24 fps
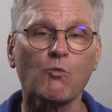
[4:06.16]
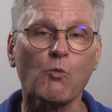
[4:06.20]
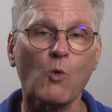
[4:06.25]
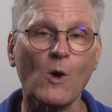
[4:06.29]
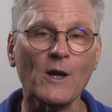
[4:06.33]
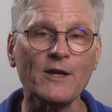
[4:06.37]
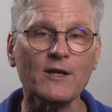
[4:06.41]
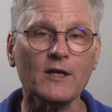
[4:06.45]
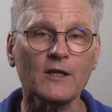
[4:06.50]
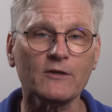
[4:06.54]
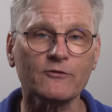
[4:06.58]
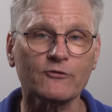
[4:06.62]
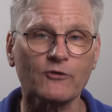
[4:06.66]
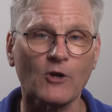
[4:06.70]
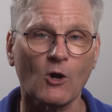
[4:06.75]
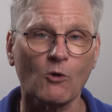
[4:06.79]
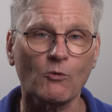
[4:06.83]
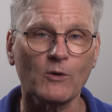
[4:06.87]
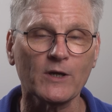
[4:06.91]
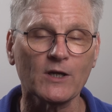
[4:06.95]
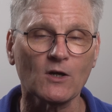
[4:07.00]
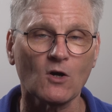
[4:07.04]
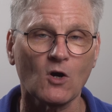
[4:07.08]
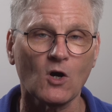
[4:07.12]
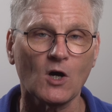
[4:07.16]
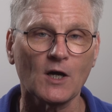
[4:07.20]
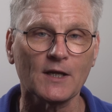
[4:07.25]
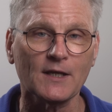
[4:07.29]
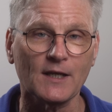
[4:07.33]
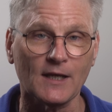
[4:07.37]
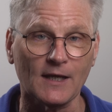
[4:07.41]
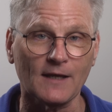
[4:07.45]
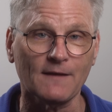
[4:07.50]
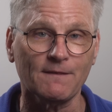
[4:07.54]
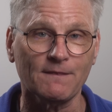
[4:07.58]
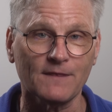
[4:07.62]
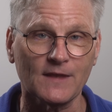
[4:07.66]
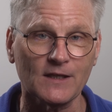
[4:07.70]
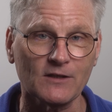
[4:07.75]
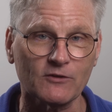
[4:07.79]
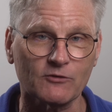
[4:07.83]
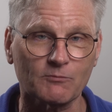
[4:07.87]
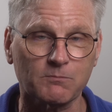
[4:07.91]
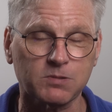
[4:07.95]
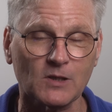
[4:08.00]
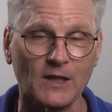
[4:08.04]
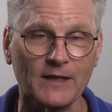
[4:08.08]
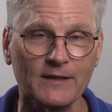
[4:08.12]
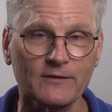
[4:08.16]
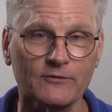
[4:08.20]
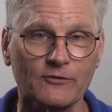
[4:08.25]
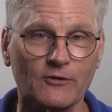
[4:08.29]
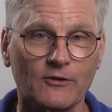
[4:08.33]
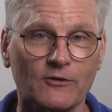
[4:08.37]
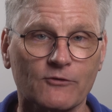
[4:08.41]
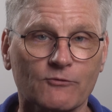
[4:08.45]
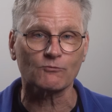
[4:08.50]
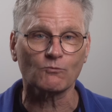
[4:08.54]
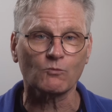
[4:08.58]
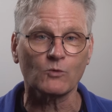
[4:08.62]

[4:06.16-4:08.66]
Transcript: what is going on in these places.